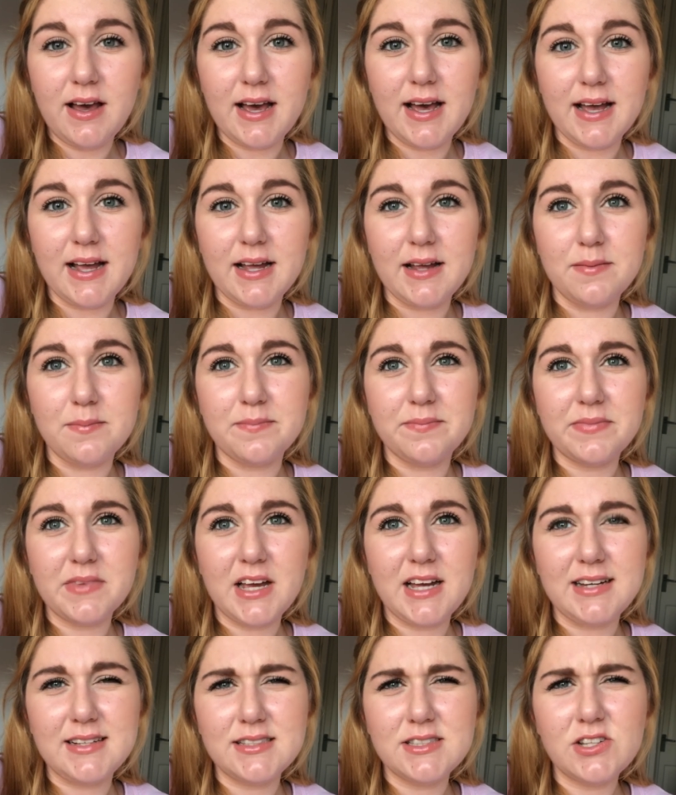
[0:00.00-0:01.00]
And
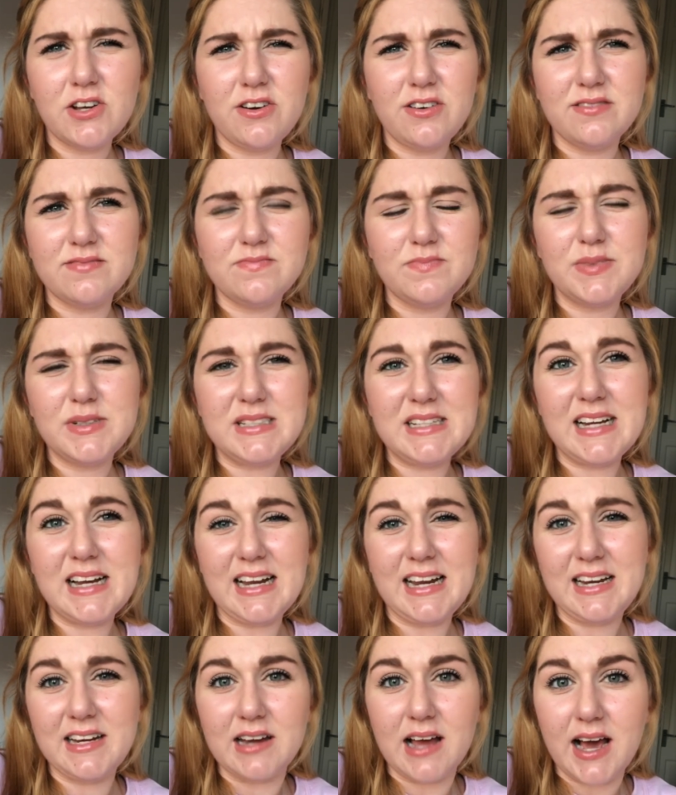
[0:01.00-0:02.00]
it's not
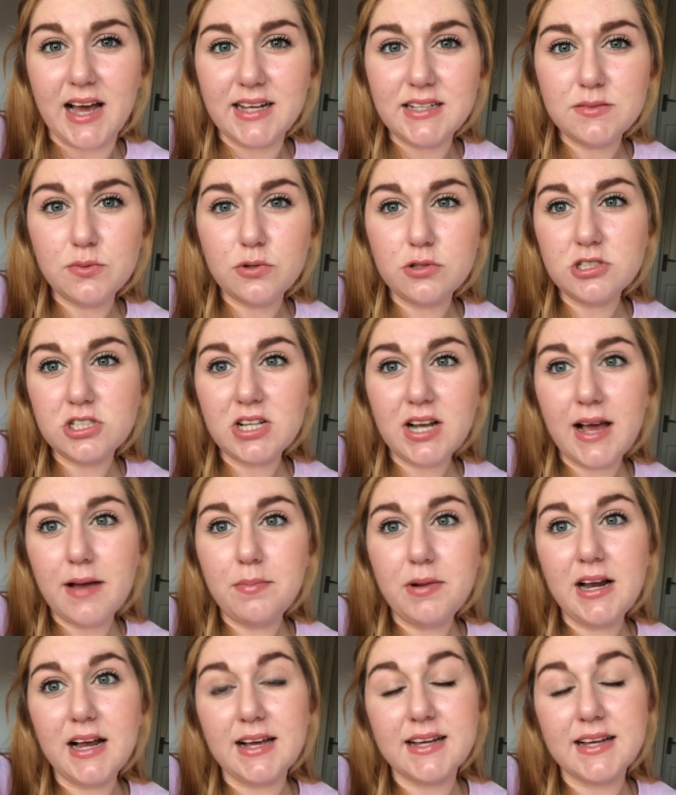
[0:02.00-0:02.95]
particularly nice walk to the library,